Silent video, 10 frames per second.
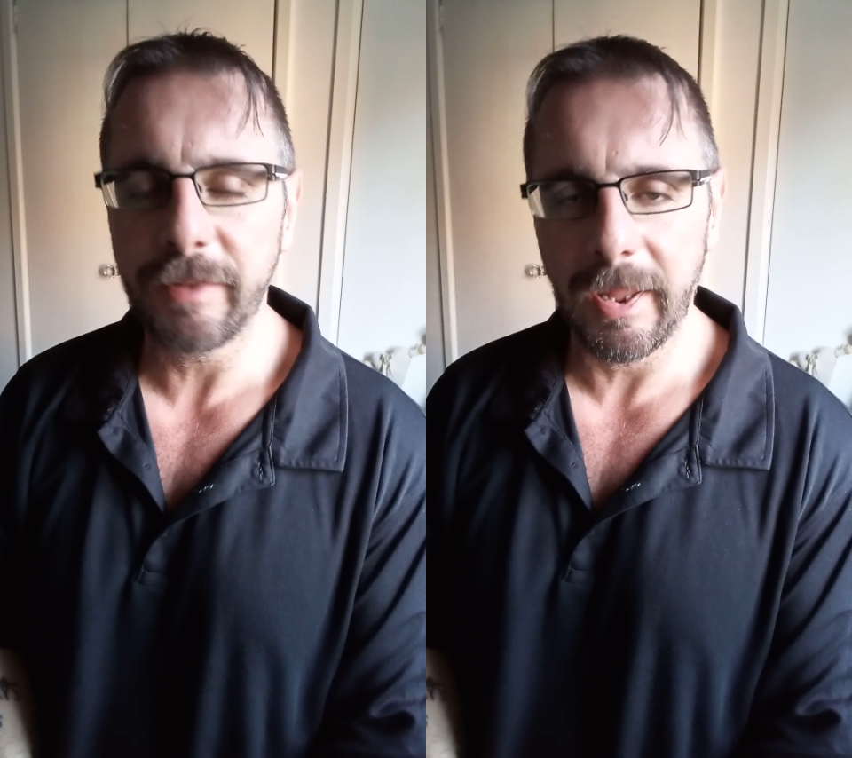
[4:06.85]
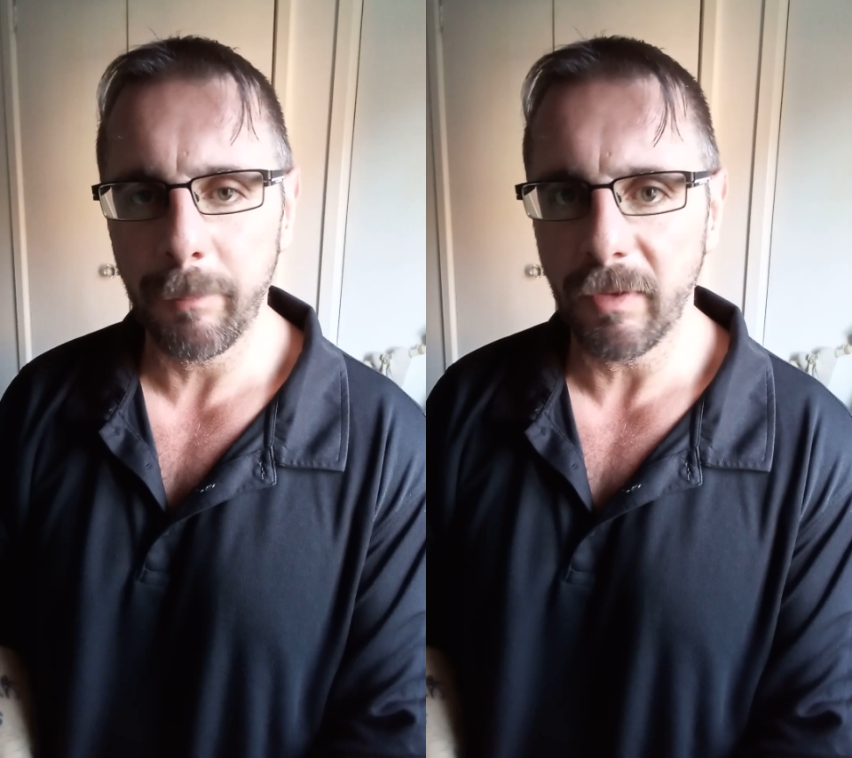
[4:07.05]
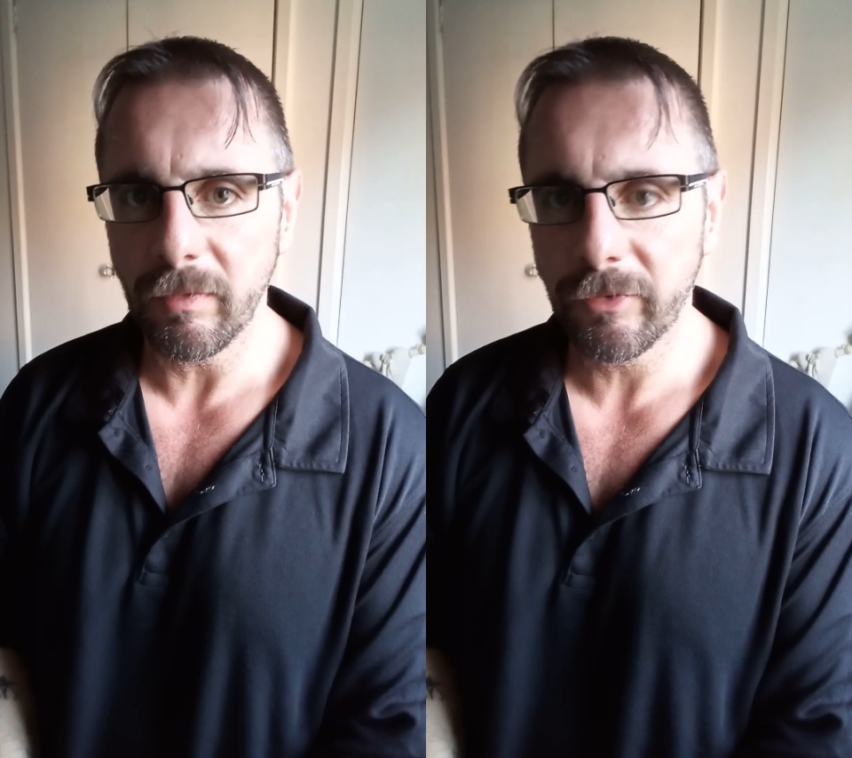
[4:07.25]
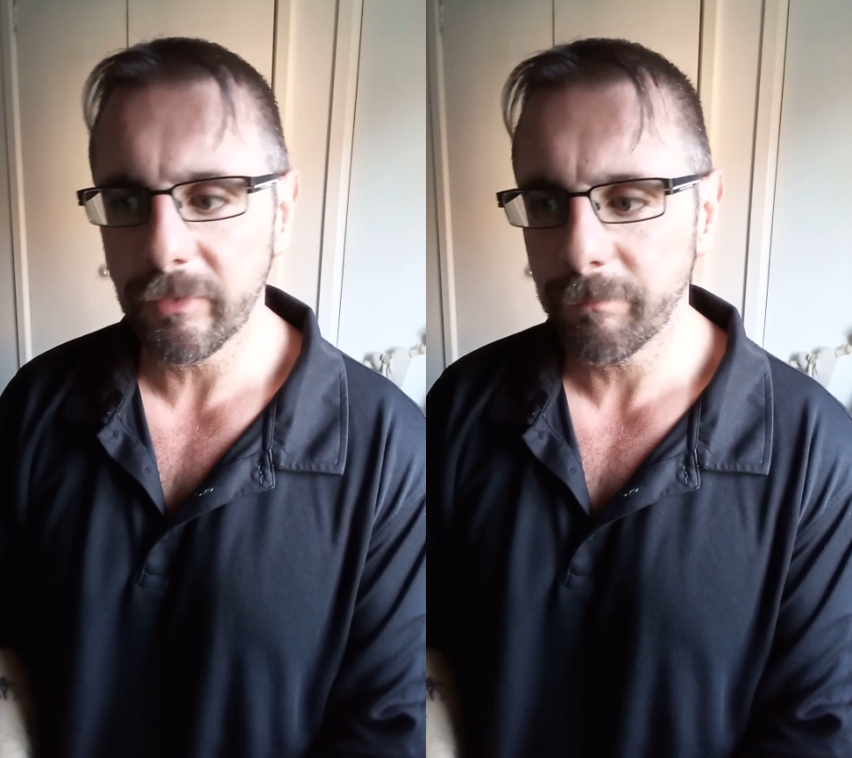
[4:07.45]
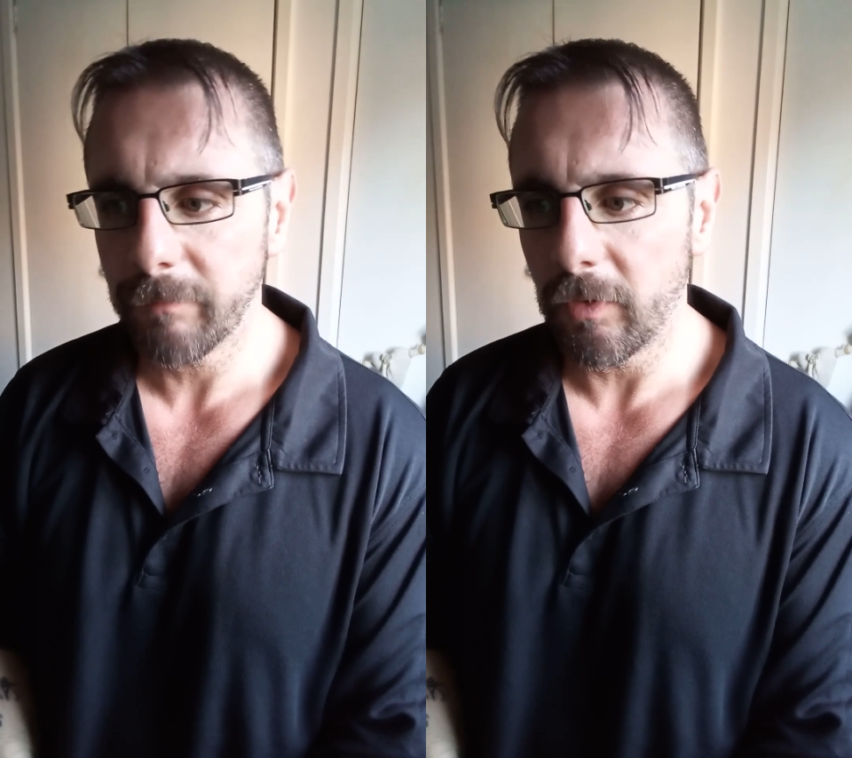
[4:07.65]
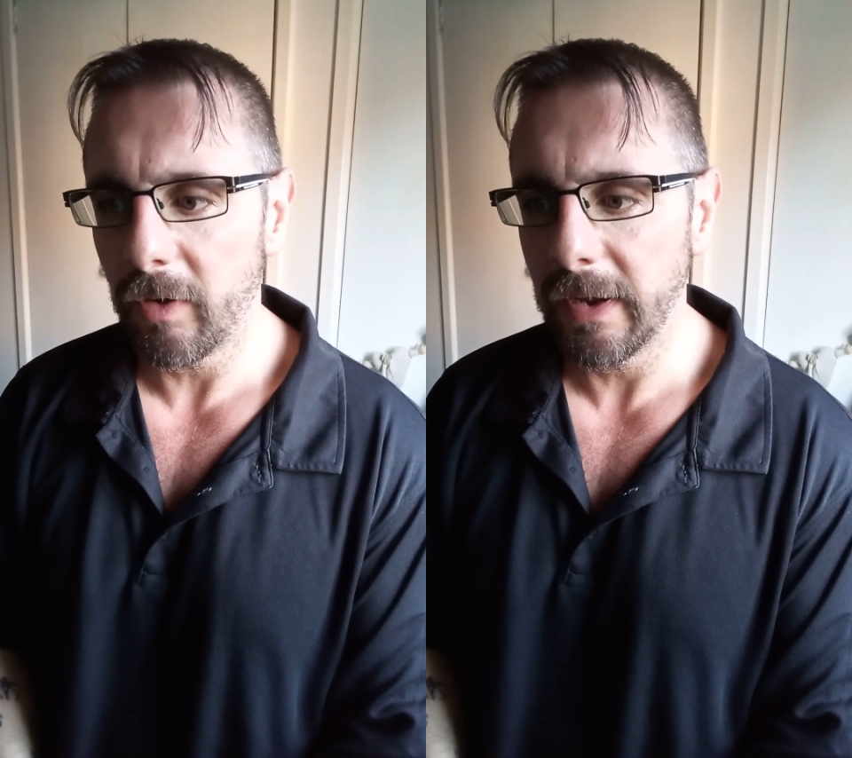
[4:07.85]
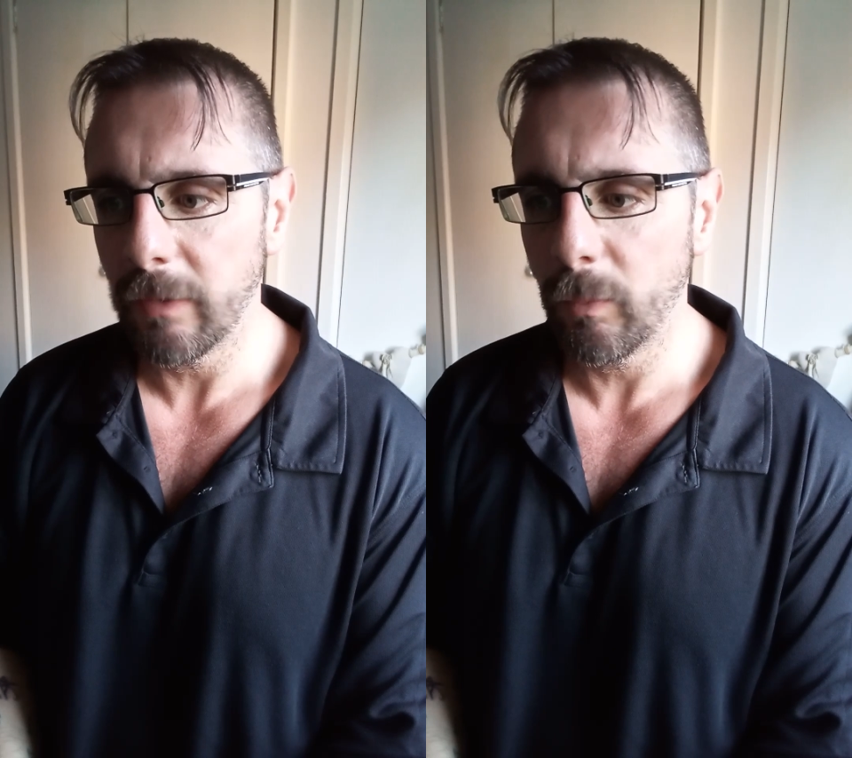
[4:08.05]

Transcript: demons, all right,